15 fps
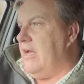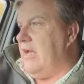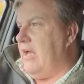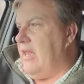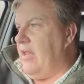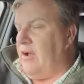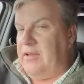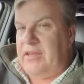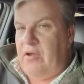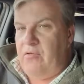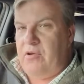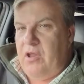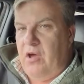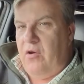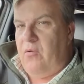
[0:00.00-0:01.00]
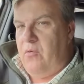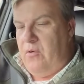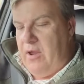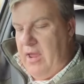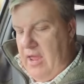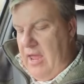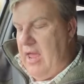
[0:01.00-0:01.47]
And I don't know,
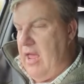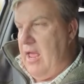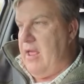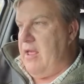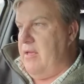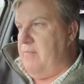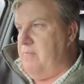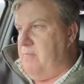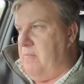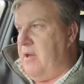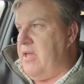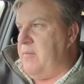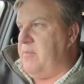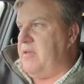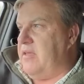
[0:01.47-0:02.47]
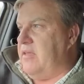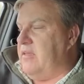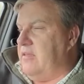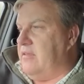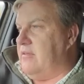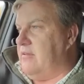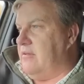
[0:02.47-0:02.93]
maybe
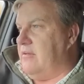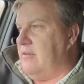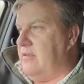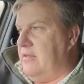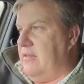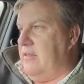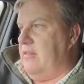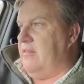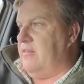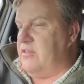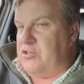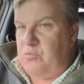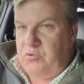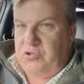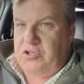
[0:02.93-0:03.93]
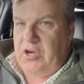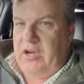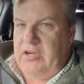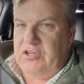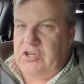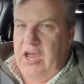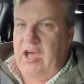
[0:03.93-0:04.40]
this would
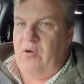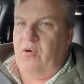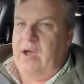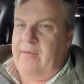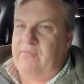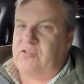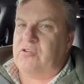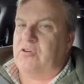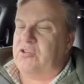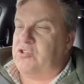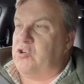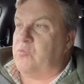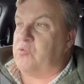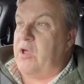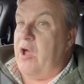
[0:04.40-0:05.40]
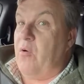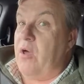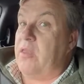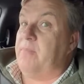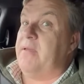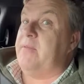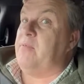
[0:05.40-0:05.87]
change how I advertise jobs or how
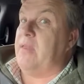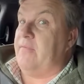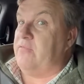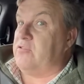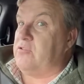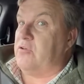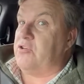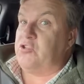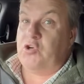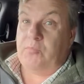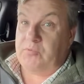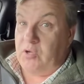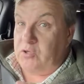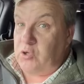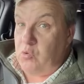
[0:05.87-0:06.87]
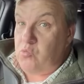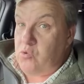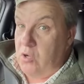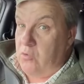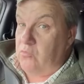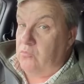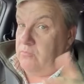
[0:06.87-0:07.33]
other people advertise jobs. I don't
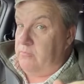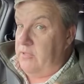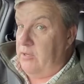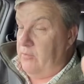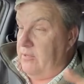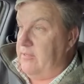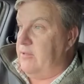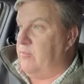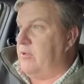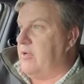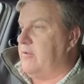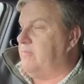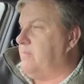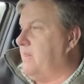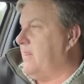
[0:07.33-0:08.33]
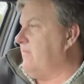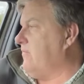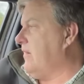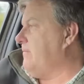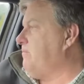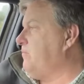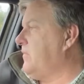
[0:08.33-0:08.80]
know. Anyway, here we go. Right.